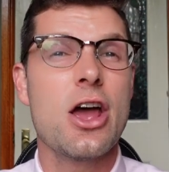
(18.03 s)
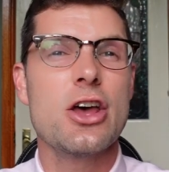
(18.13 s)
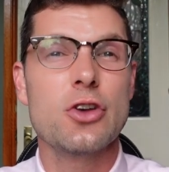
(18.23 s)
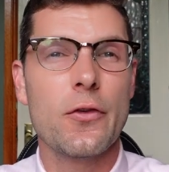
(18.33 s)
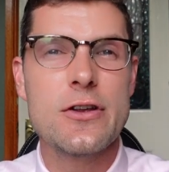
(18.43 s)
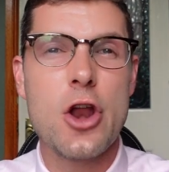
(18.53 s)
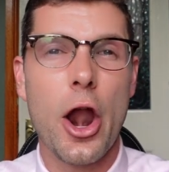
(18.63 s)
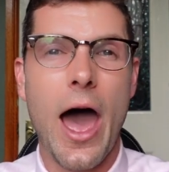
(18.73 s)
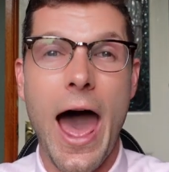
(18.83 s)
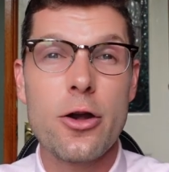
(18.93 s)
So if you're not
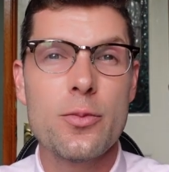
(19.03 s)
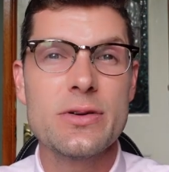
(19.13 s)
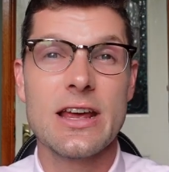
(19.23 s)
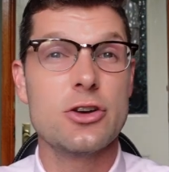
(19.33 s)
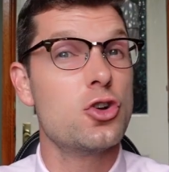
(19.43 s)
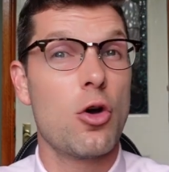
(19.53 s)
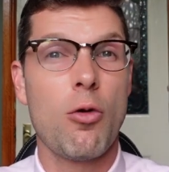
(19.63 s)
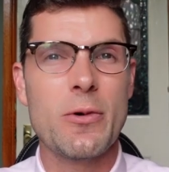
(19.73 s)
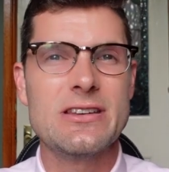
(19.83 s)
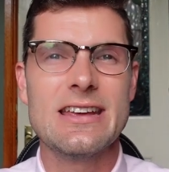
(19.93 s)
100% sure
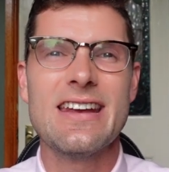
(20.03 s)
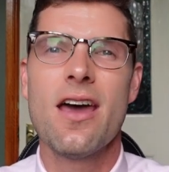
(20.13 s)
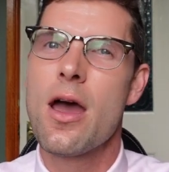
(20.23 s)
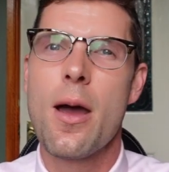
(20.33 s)
what we did,